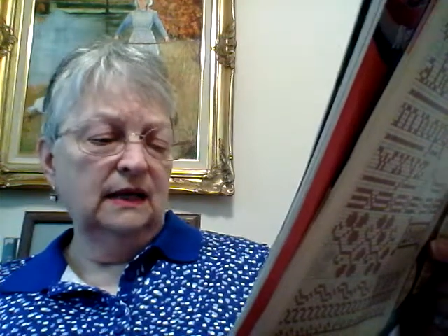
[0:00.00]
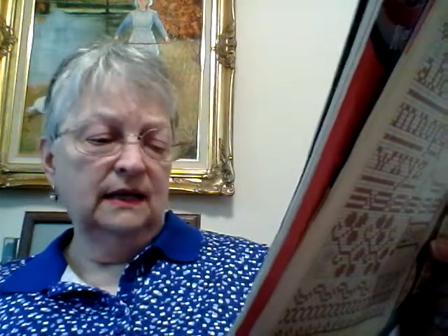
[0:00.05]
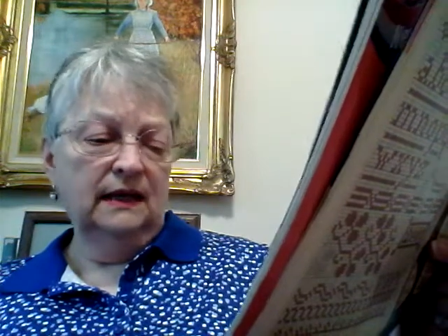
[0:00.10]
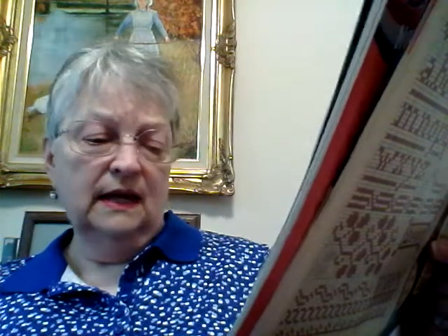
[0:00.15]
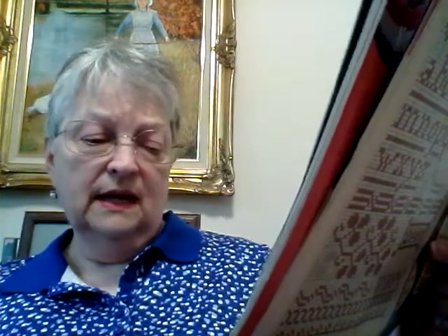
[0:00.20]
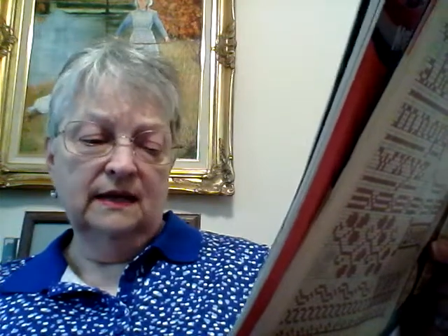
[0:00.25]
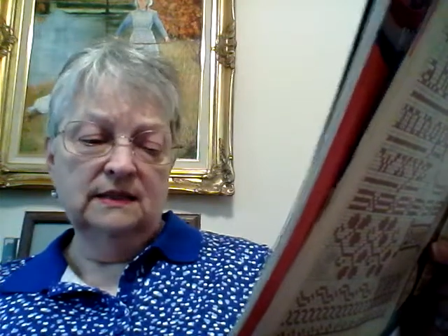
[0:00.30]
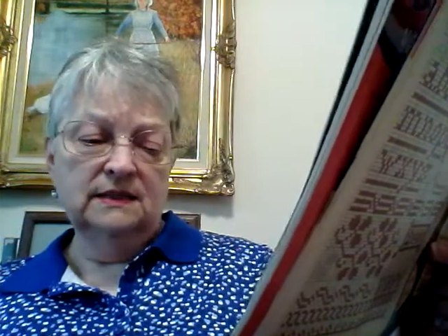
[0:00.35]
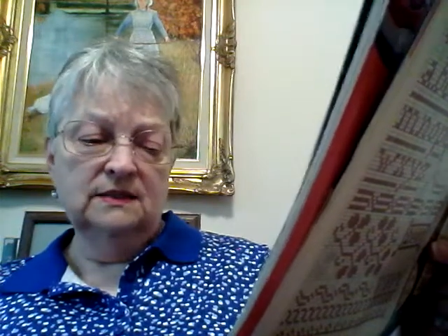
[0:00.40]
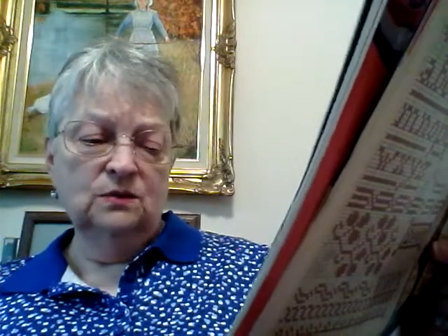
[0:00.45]
it
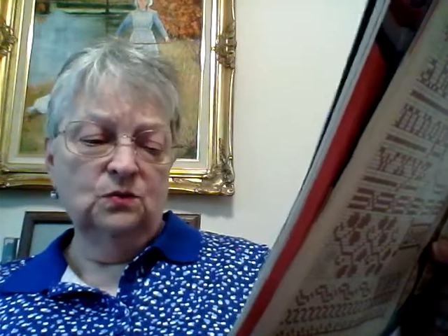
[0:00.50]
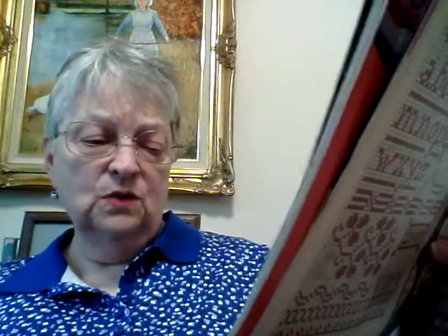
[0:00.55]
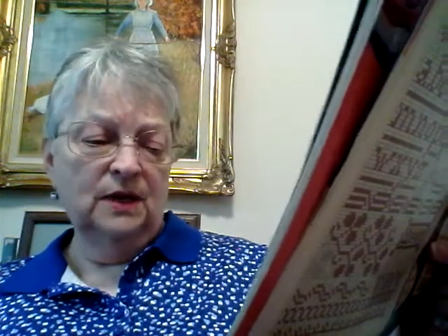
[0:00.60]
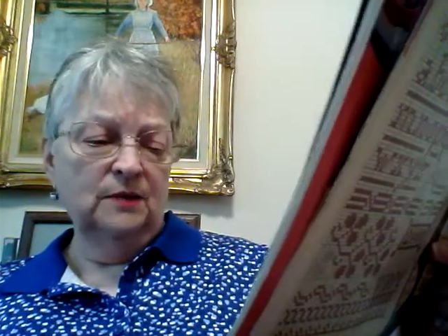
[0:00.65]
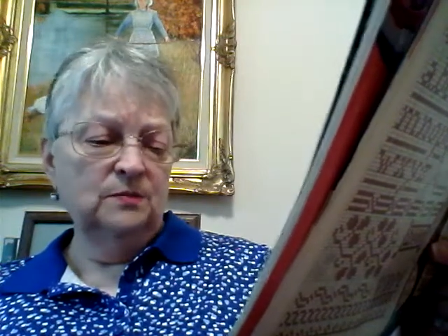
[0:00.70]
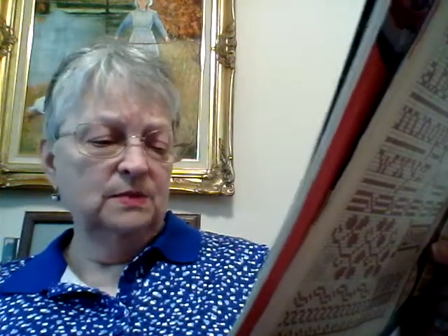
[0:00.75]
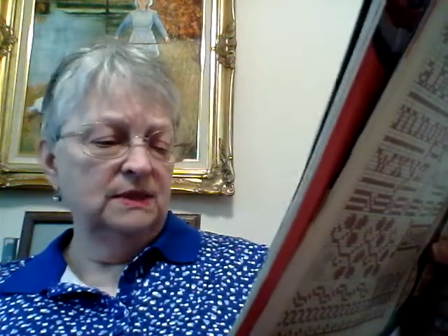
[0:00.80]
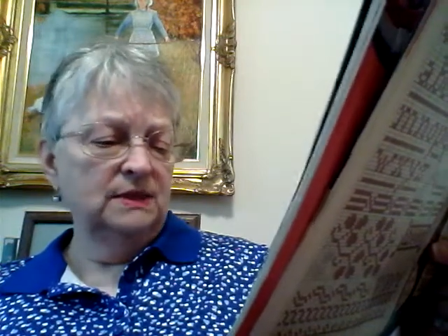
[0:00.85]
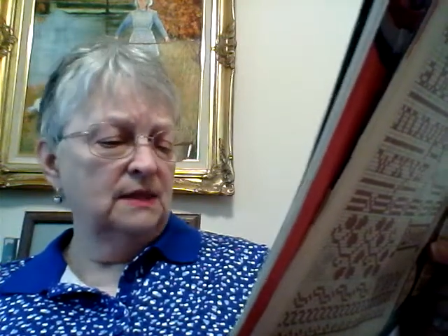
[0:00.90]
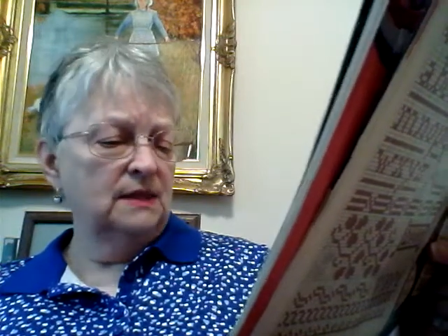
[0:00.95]
has a
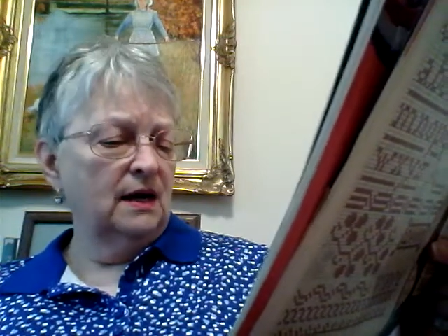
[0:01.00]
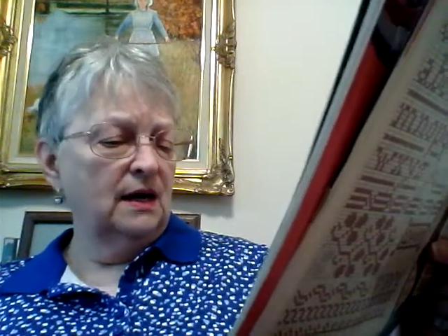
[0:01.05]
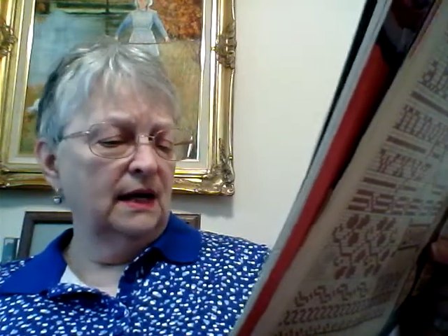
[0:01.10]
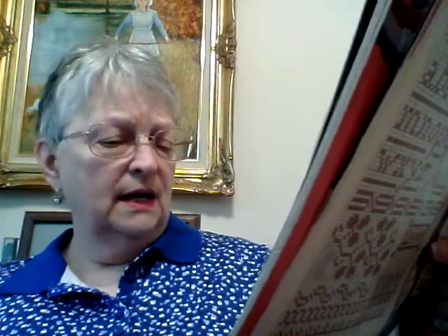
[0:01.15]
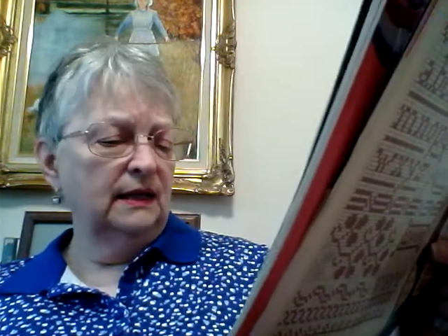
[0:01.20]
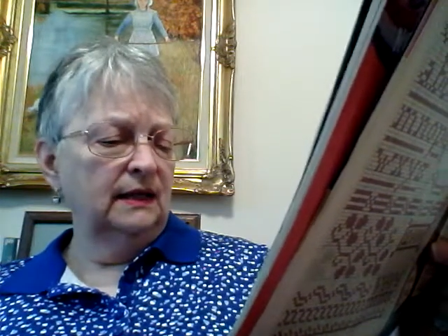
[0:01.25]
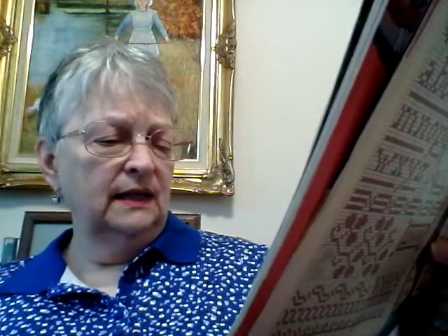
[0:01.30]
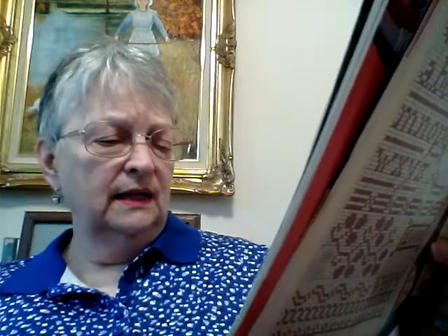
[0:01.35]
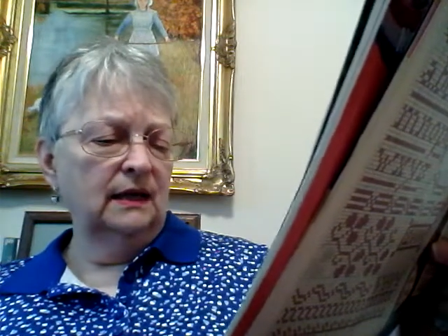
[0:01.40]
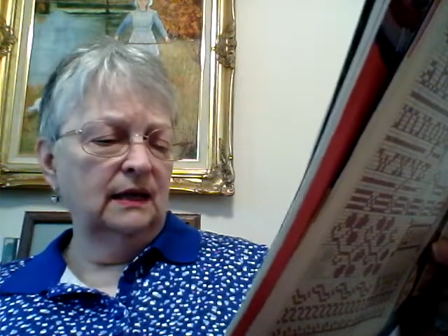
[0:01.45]

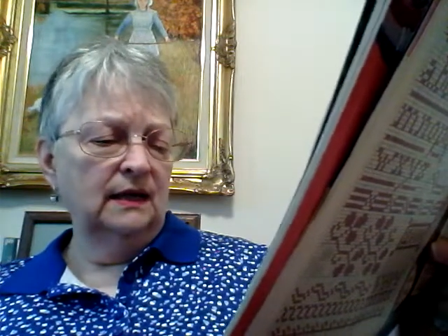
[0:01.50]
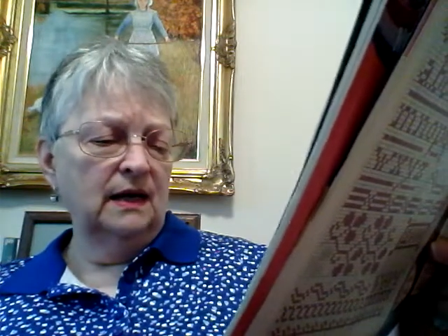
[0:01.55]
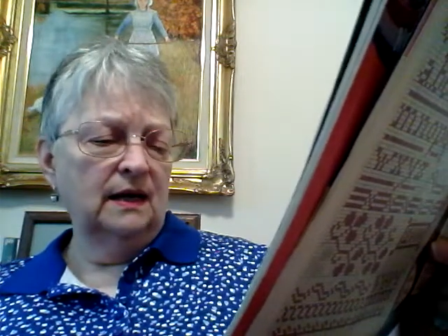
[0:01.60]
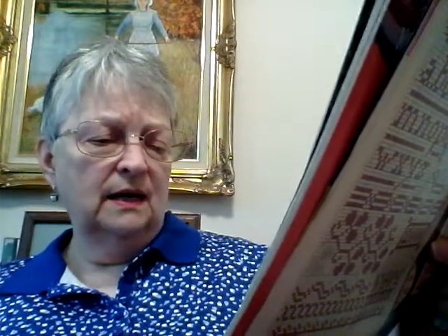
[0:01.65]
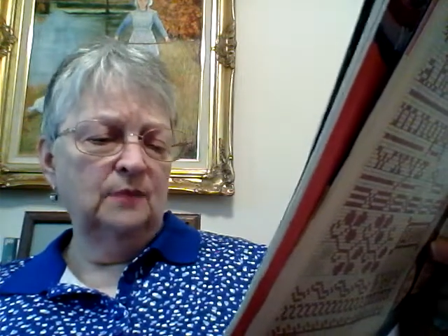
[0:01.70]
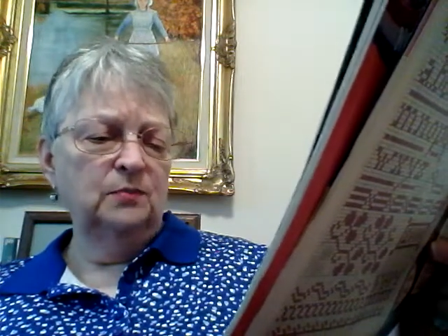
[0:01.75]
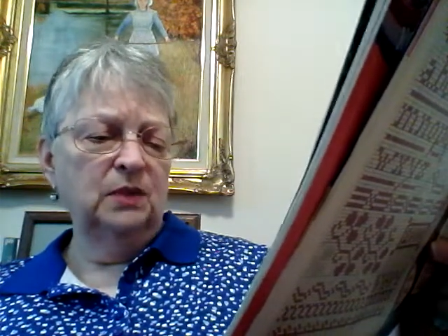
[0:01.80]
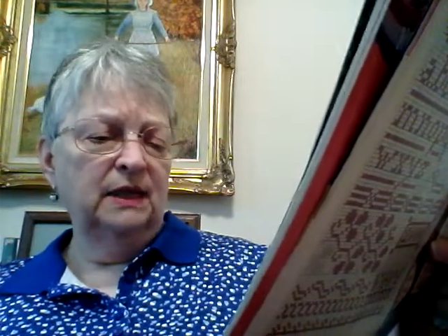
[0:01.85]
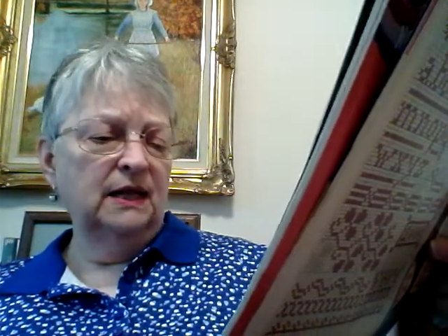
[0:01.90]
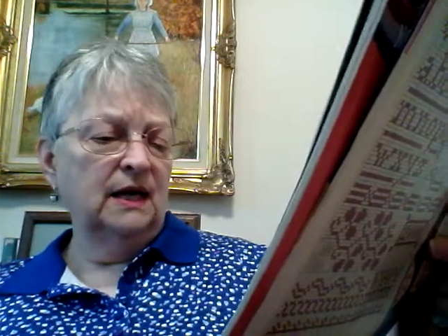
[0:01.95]
website,
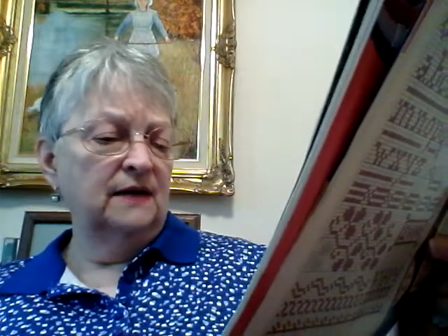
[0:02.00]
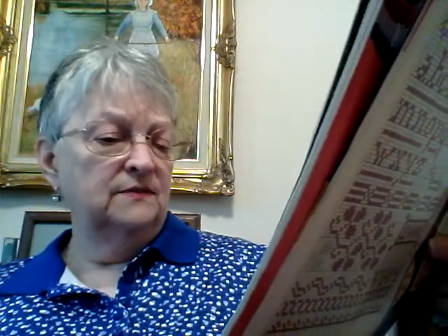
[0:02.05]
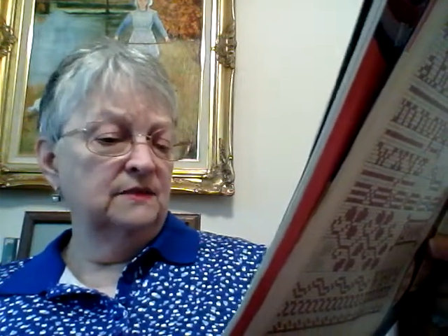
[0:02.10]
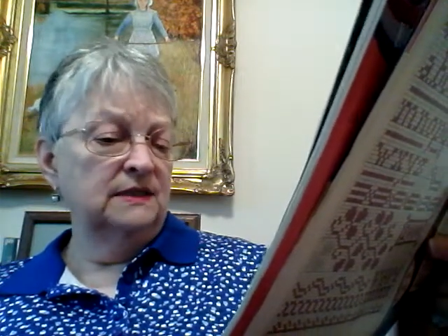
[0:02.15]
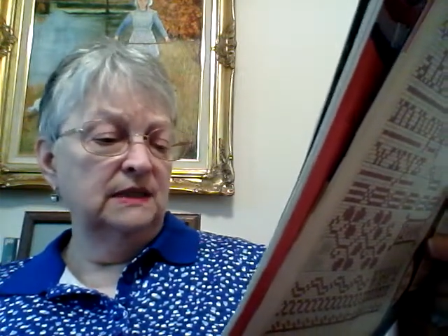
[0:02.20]
but I've